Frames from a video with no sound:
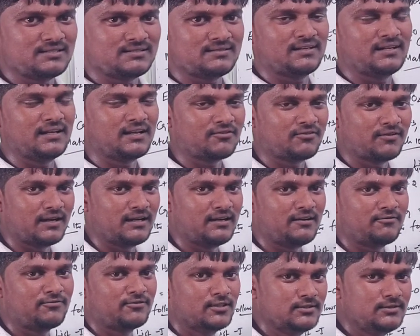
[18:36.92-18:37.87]
is
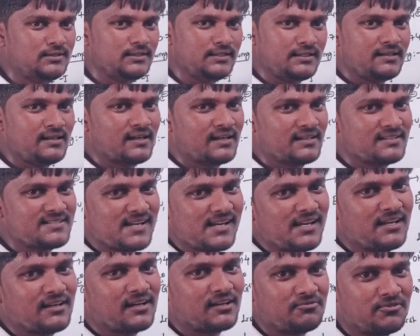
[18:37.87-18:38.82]
required for the
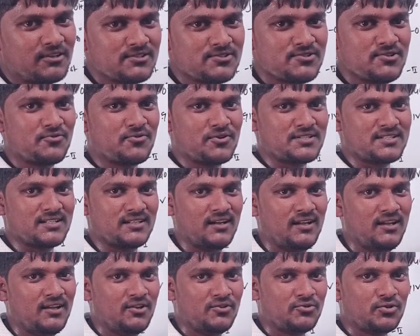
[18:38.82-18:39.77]
JEE advanced question.
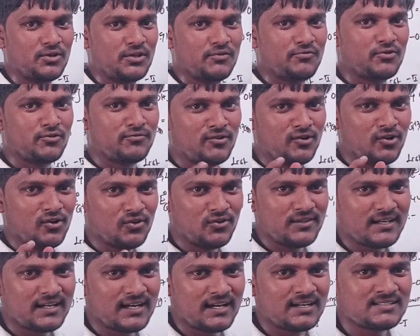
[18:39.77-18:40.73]
So if you follow
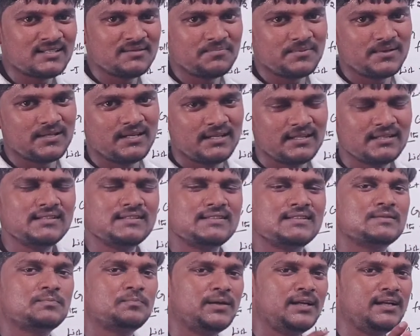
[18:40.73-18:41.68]
the concept, this
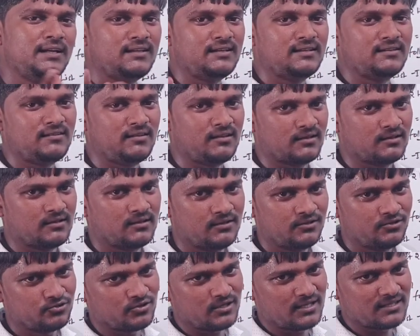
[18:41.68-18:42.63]
is pretty easier.
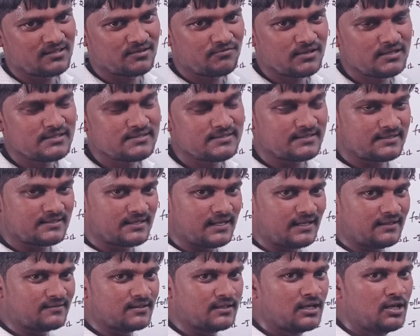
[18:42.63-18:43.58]
So otherwise it
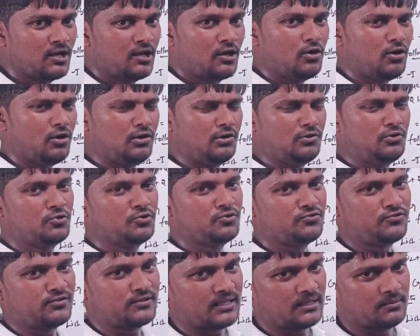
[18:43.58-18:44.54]
takes a
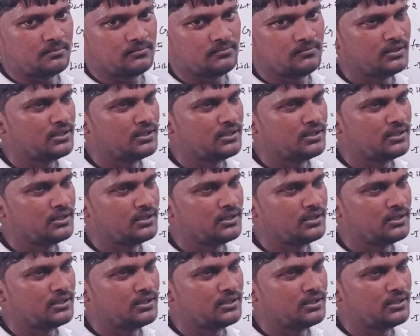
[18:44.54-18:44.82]
huge time.